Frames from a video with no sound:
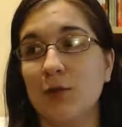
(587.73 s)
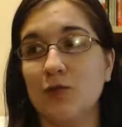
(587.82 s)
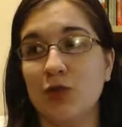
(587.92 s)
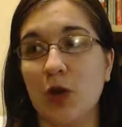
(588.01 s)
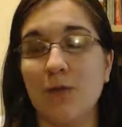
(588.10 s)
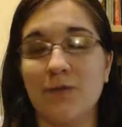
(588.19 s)

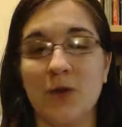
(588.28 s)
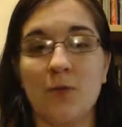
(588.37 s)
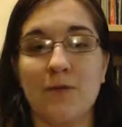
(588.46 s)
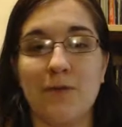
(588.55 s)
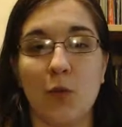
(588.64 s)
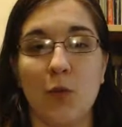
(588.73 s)
don't
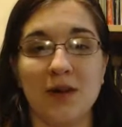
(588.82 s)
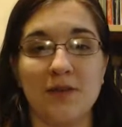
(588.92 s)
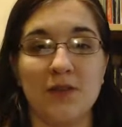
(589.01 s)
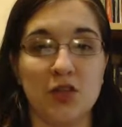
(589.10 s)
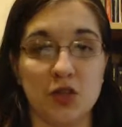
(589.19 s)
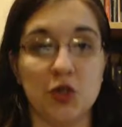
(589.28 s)
vote for one of
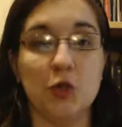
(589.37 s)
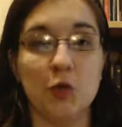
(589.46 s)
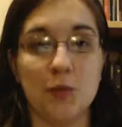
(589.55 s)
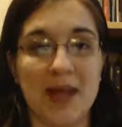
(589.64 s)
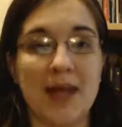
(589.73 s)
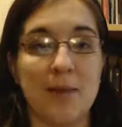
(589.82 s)
the two
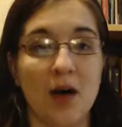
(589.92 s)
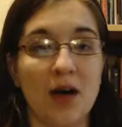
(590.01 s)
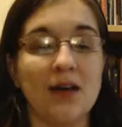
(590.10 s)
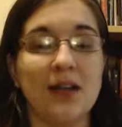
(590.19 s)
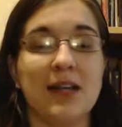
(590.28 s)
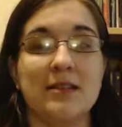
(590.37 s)
main
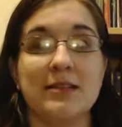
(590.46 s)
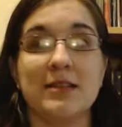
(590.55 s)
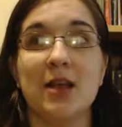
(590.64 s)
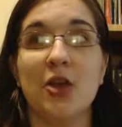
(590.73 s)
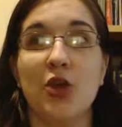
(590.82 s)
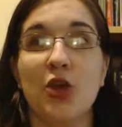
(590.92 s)
parties,
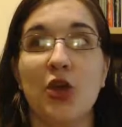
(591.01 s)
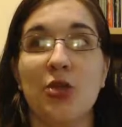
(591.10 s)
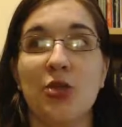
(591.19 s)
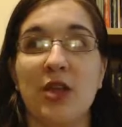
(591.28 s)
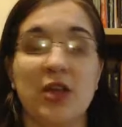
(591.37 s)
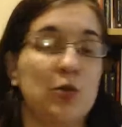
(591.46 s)

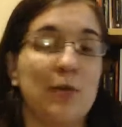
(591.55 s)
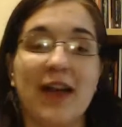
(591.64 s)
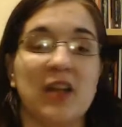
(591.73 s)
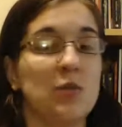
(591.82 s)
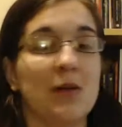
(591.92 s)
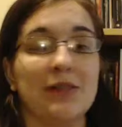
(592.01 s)
that you might
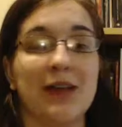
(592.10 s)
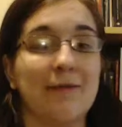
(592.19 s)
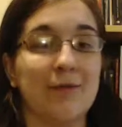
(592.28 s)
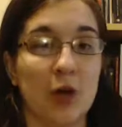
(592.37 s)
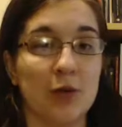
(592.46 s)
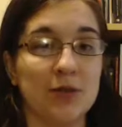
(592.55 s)
as well not
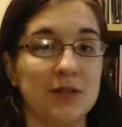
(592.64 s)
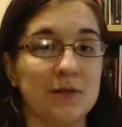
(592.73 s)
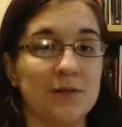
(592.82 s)
vote.